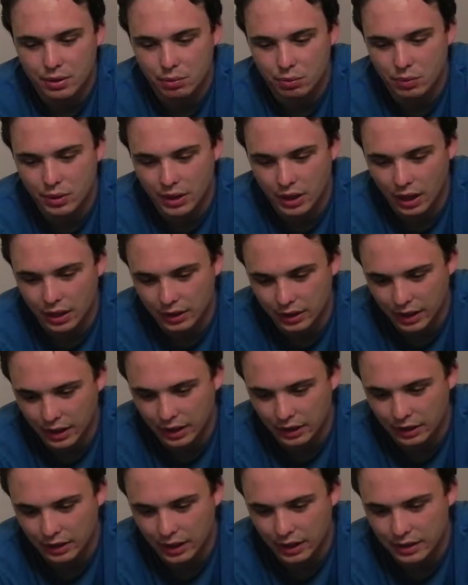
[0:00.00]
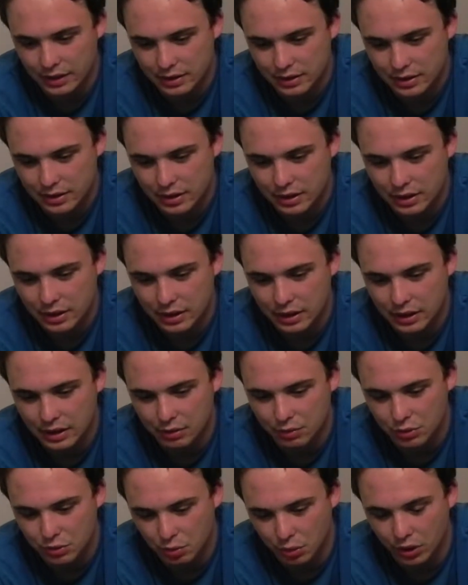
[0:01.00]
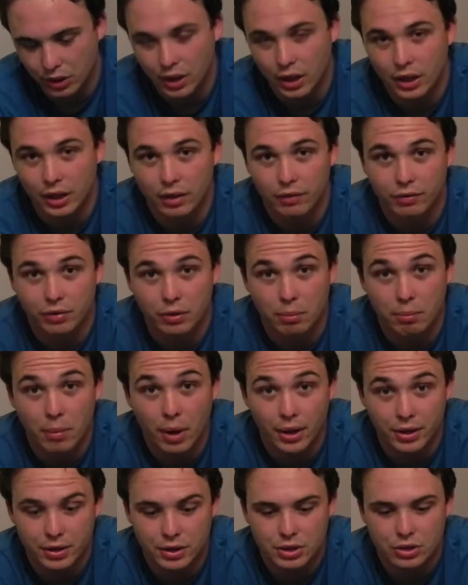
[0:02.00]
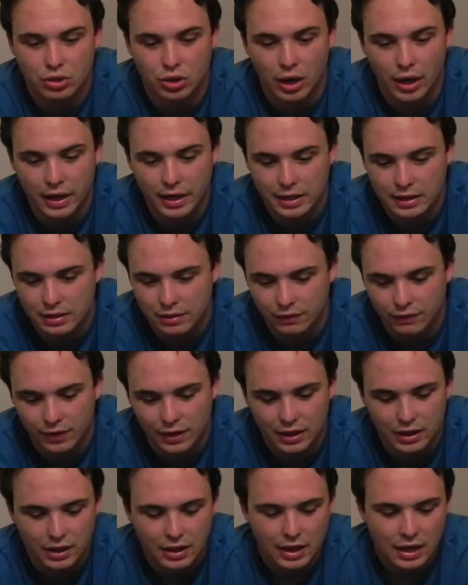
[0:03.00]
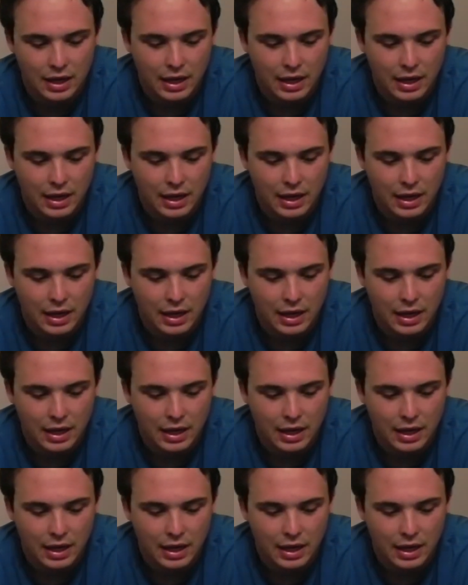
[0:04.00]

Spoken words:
We got the headlights. He was working on them for months, trying to fit